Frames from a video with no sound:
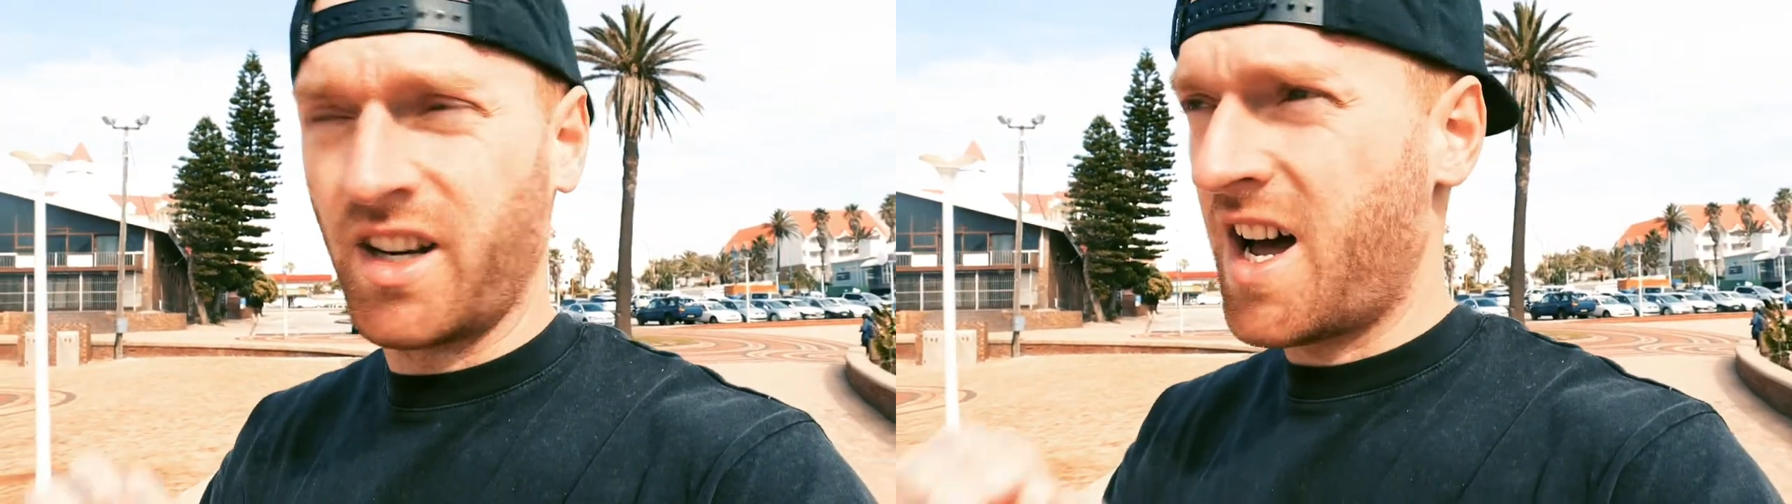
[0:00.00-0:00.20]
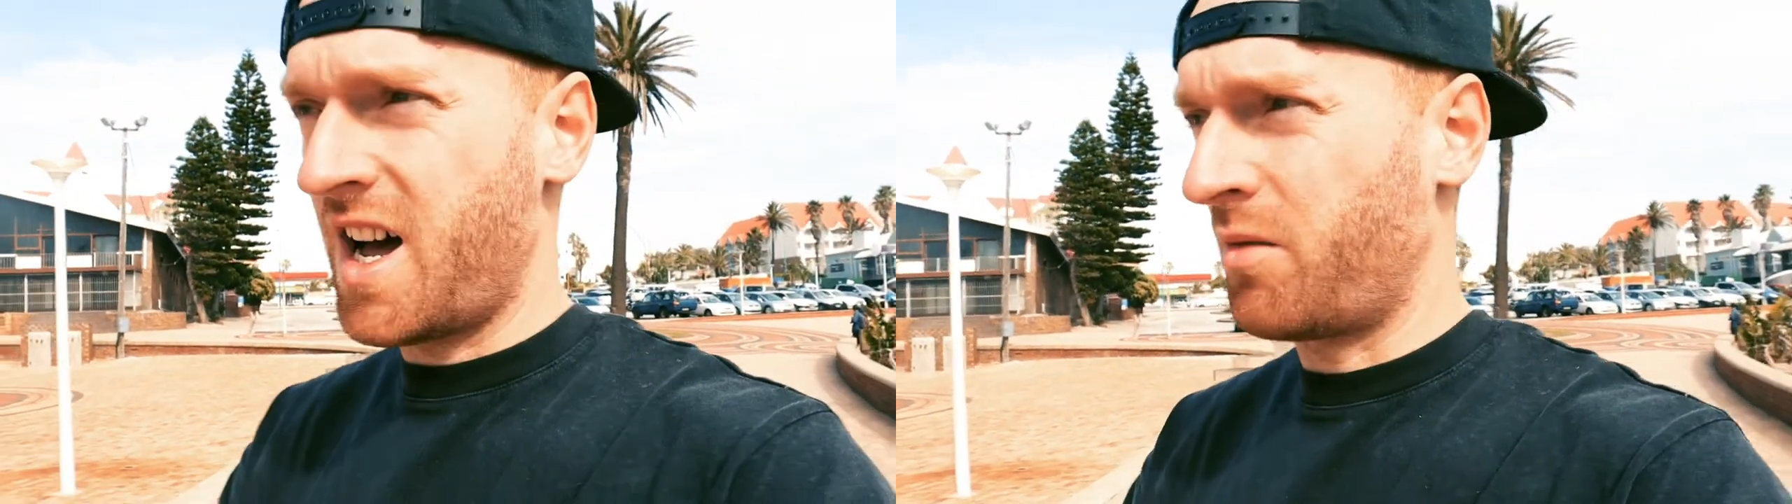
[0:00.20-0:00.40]

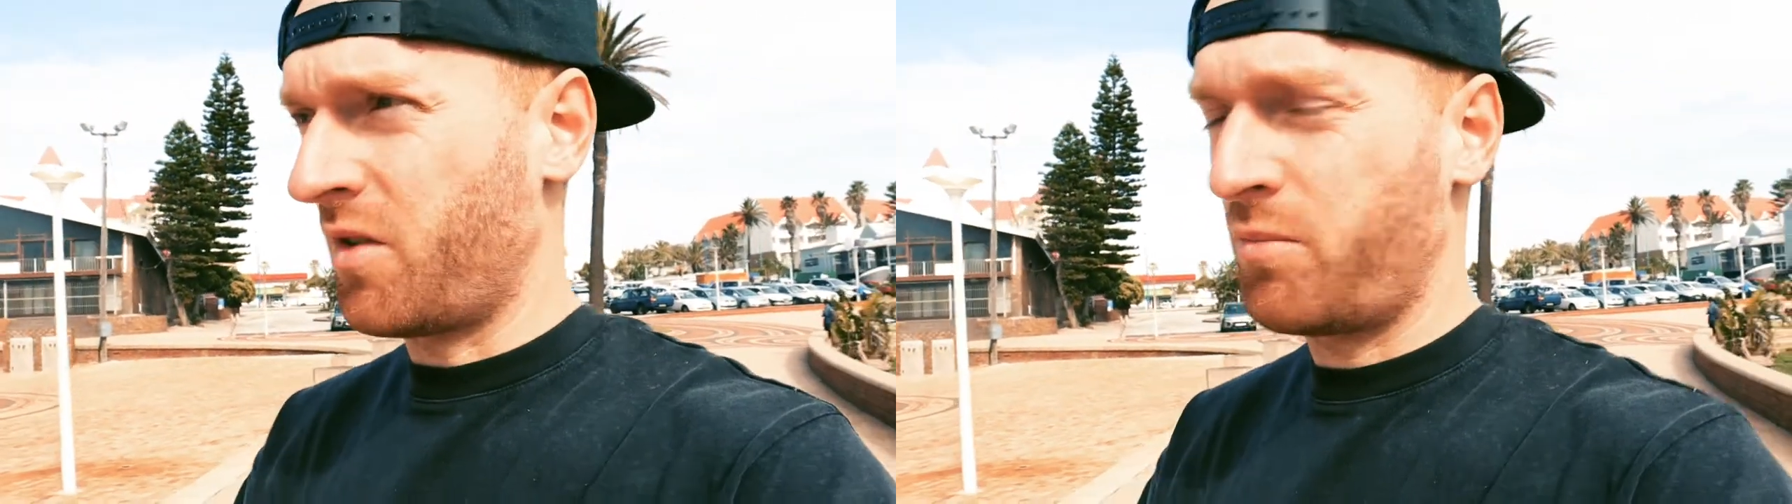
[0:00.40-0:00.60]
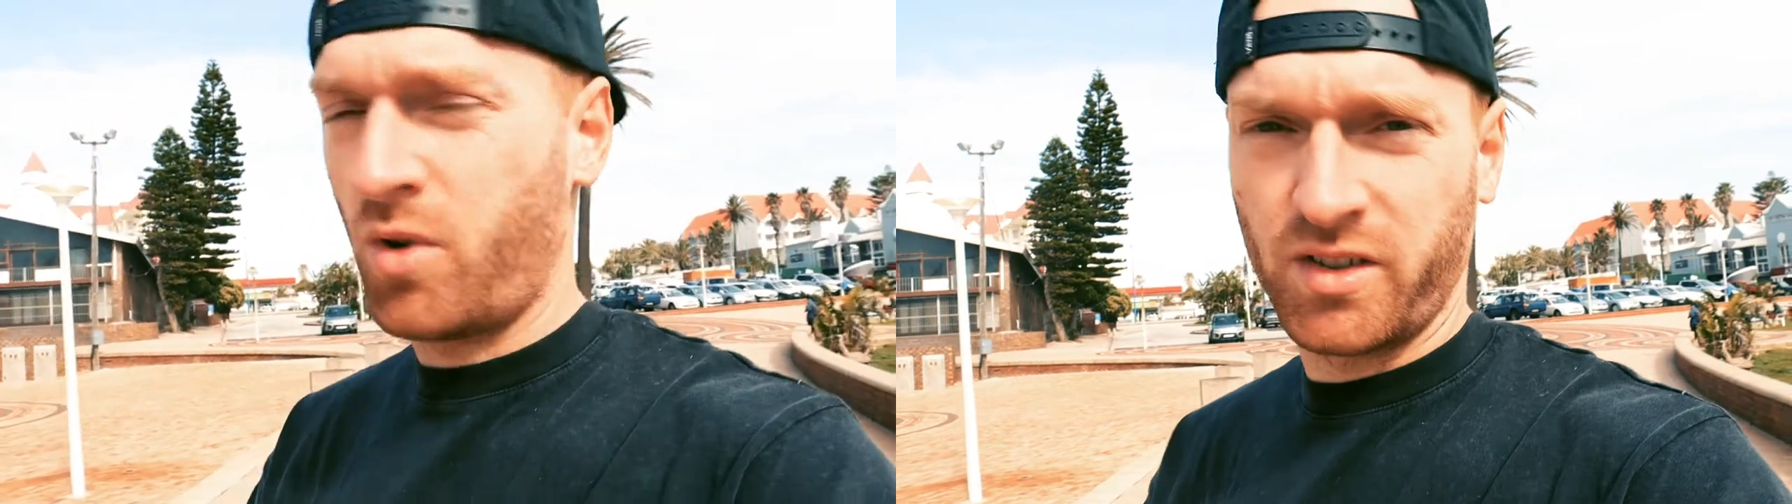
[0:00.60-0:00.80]
harbor
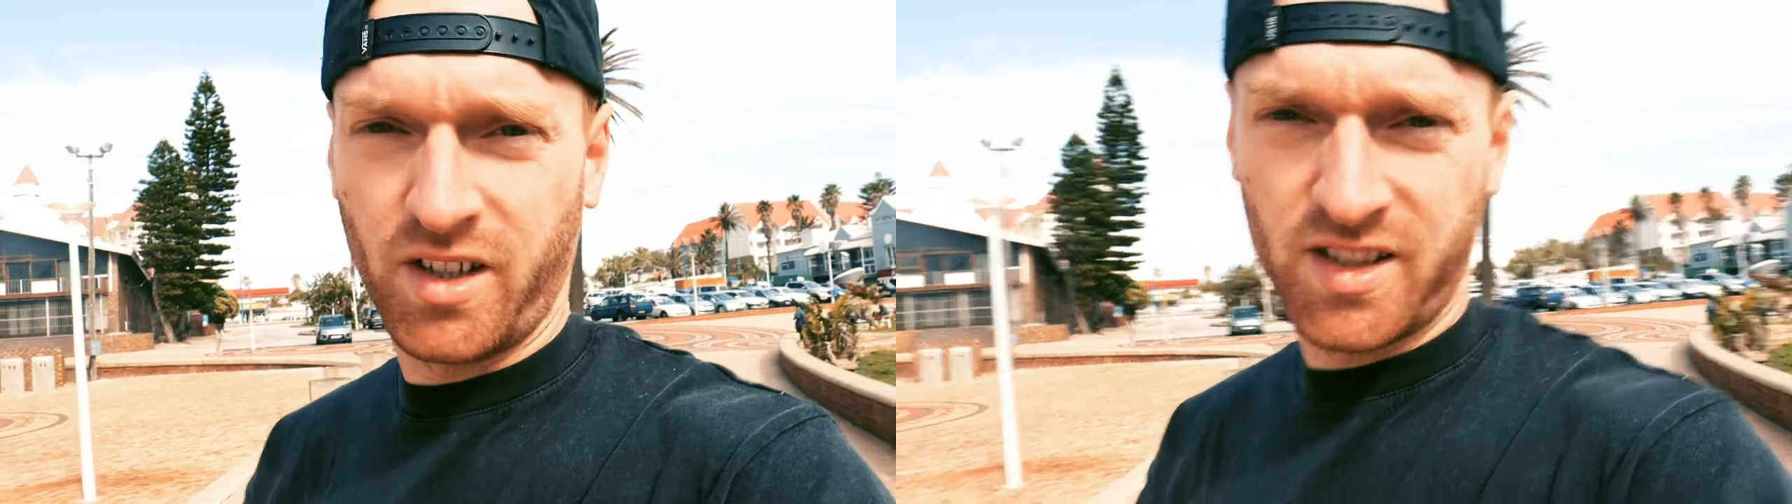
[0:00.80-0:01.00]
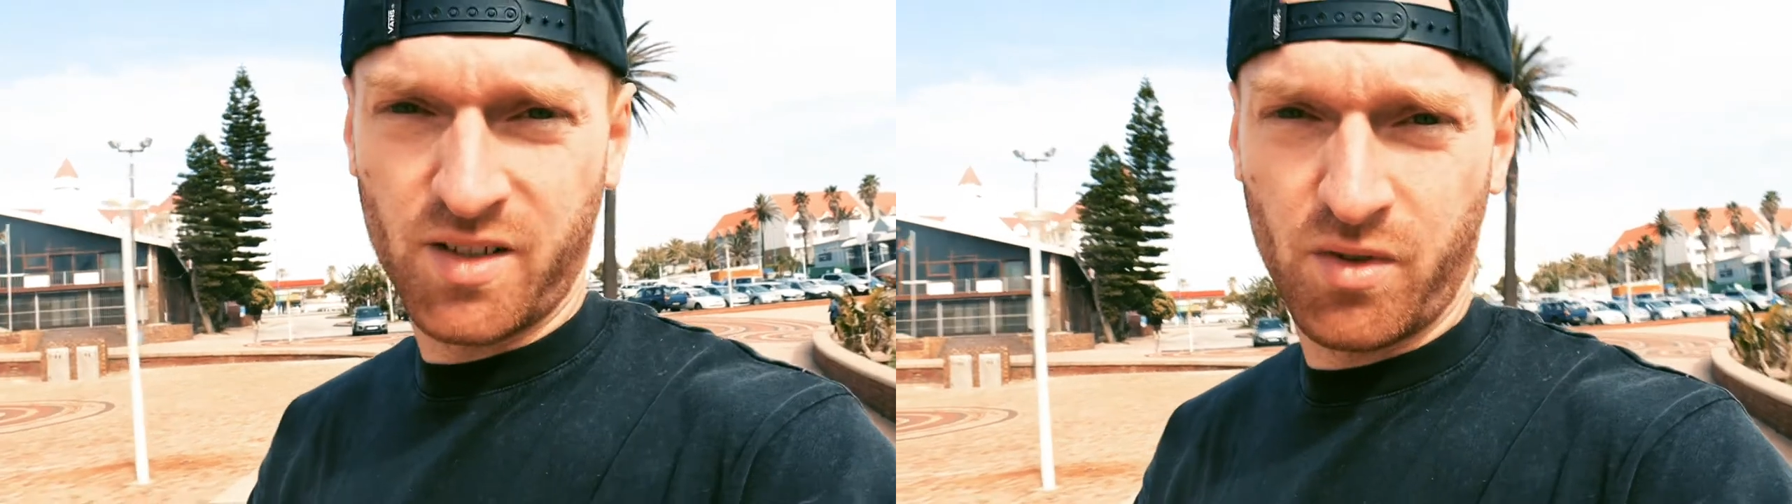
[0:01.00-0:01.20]
of Port
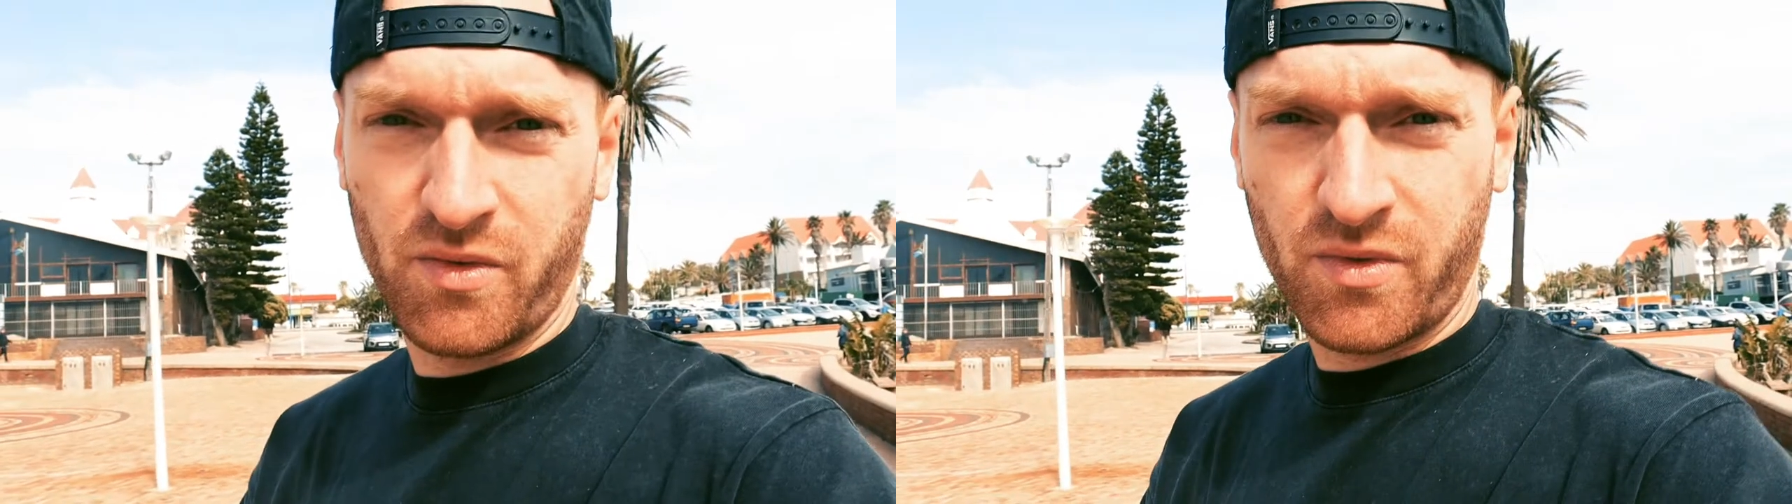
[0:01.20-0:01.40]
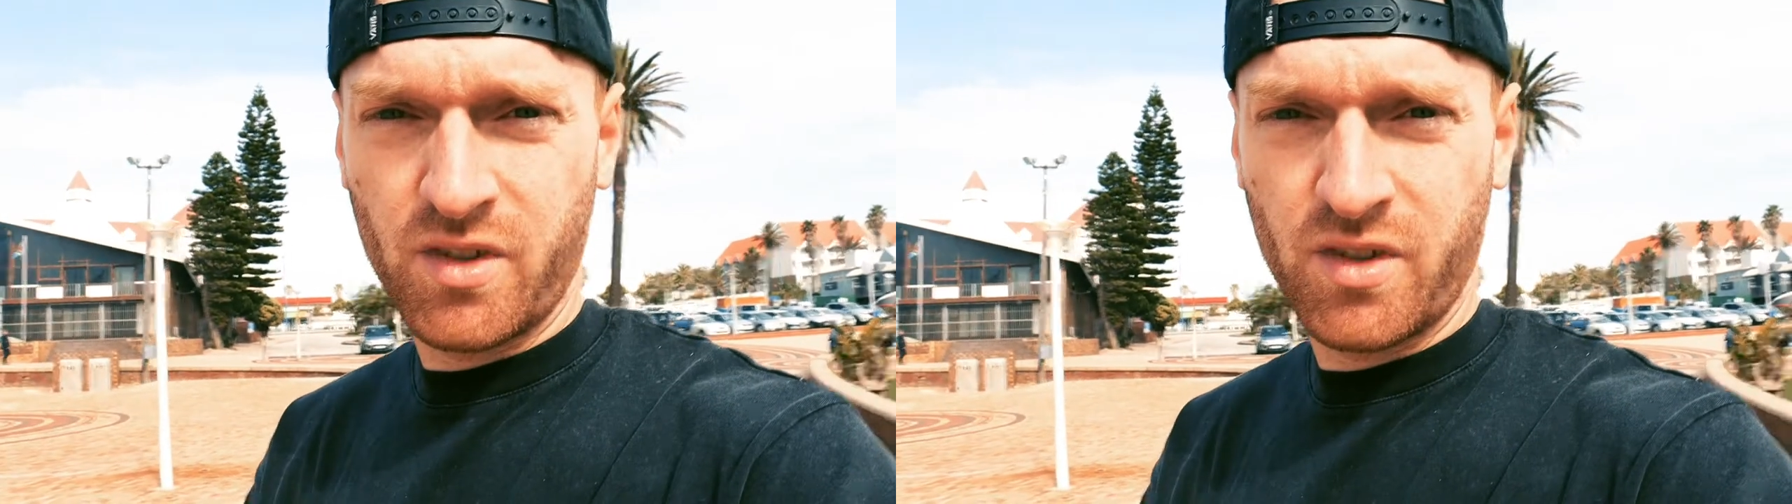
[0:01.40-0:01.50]
Elizabeth.